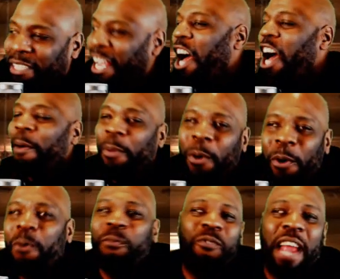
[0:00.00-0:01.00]
Come
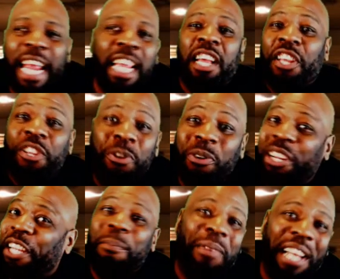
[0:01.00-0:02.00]
on, Ray.
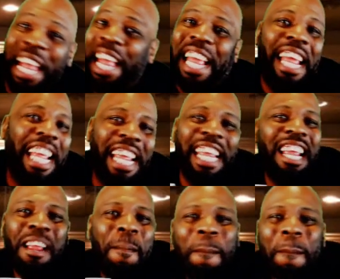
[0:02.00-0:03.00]
You can
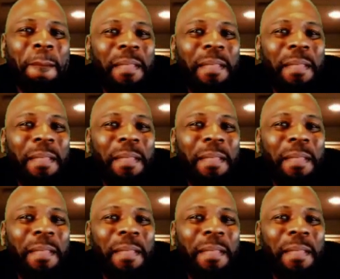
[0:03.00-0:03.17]
play.